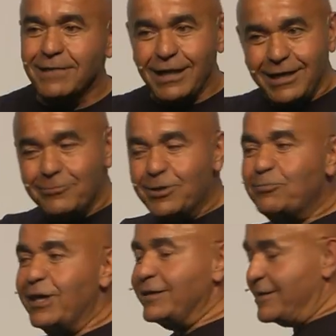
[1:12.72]
A little bit
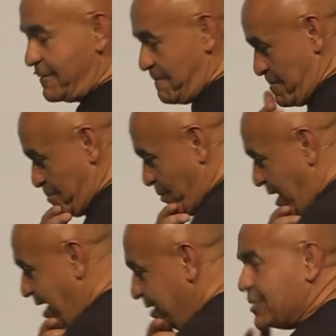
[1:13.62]
better.
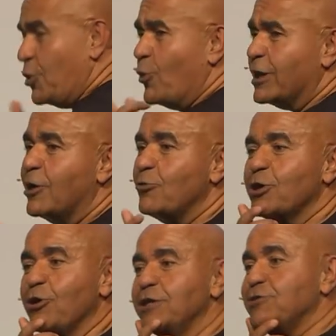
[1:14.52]
So what are we
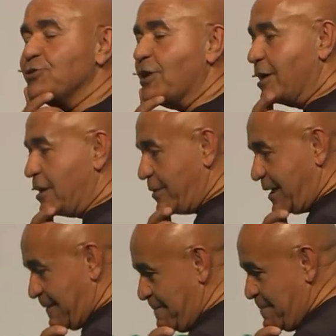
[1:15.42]
going to talk about?